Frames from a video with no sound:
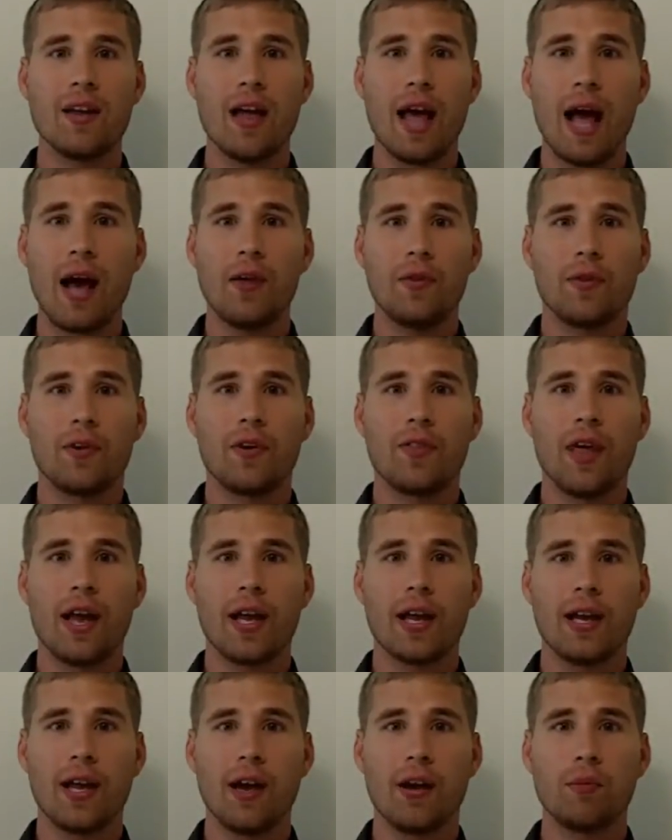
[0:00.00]
out there
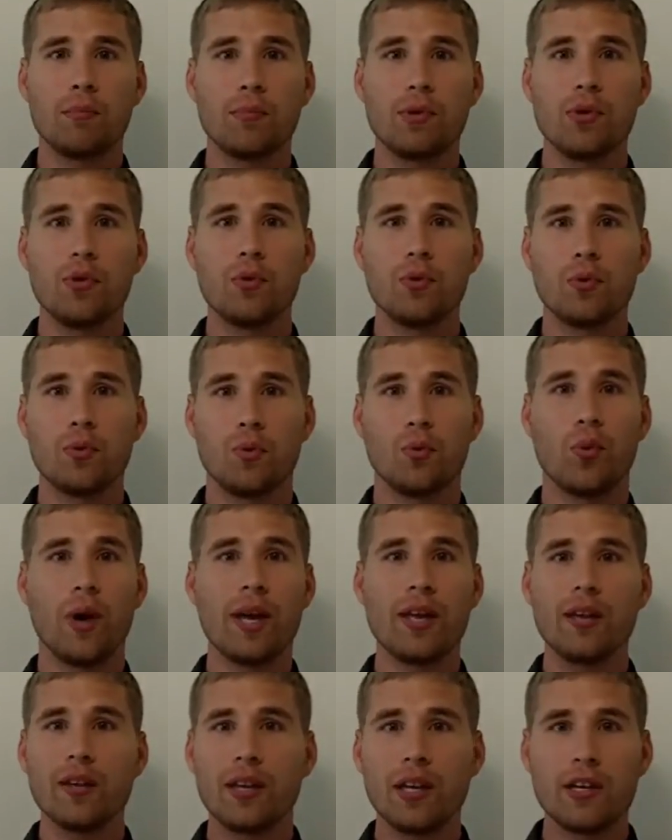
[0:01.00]
that can help you
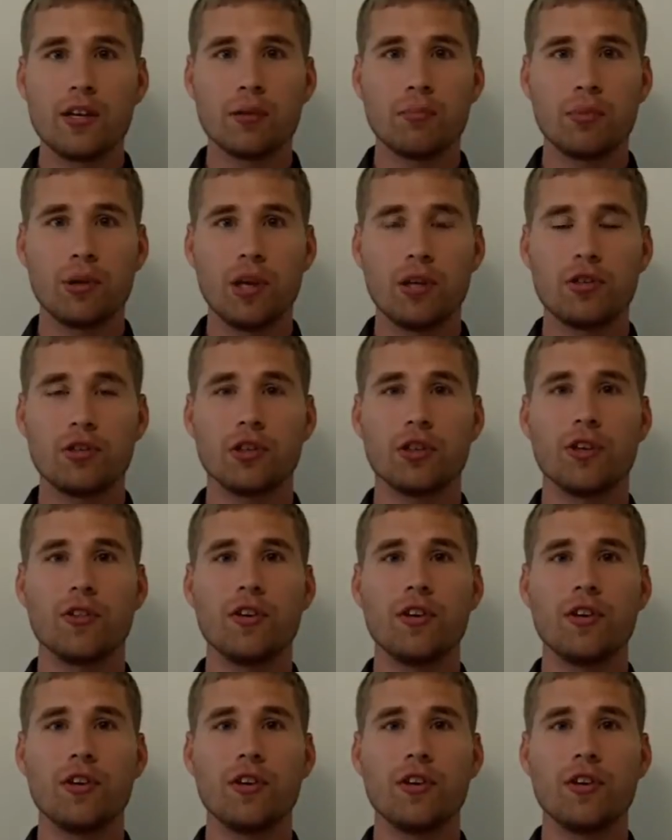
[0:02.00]
regulate your blood sugar.